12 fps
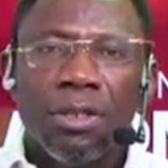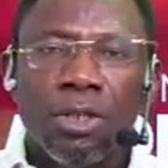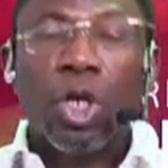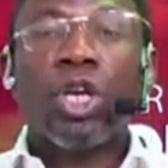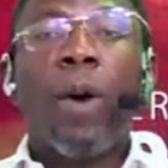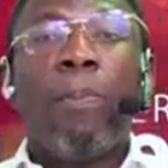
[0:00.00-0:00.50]

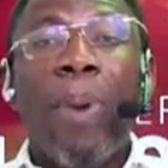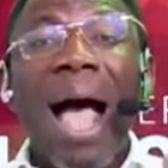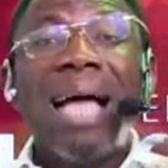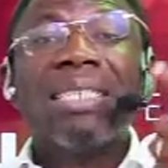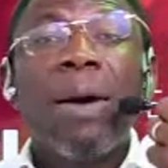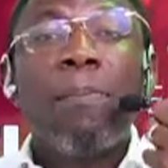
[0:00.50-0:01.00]
So your
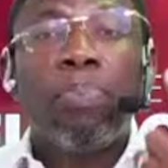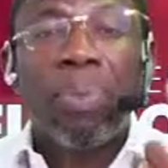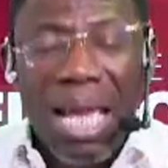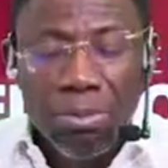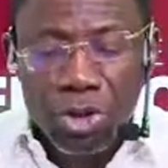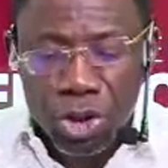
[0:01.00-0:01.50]
partner
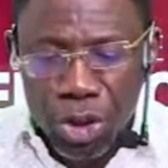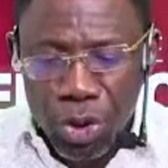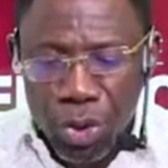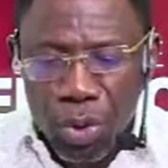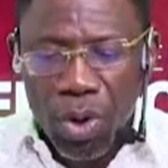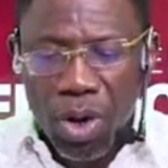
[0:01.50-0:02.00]
blames
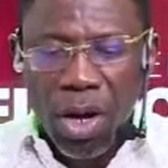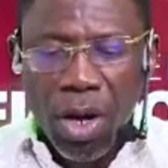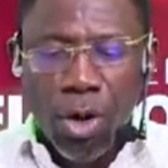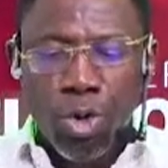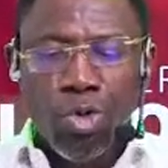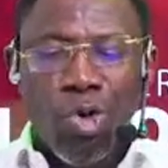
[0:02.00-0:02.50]
you
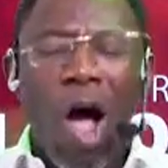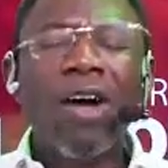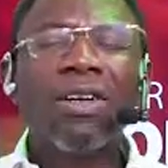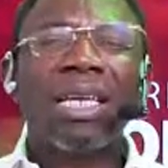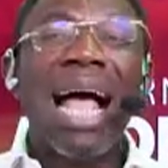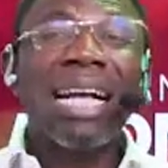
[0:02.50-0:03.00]

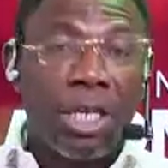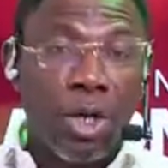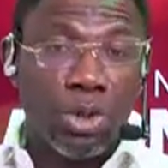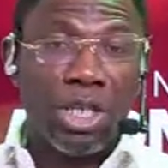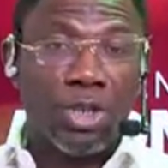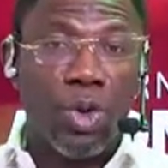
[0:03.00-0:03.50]
wrongly,
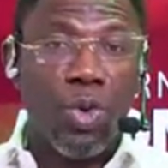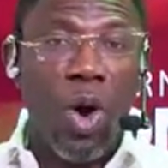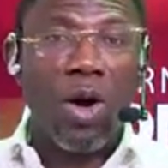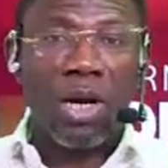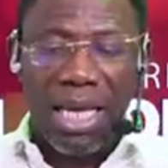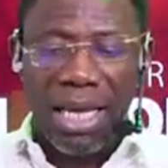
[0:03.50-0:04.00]
accuses you
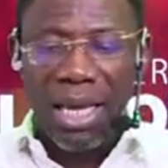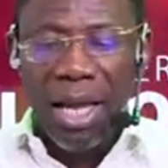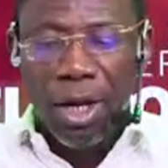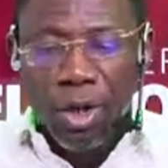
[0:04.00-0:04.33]
wrongly.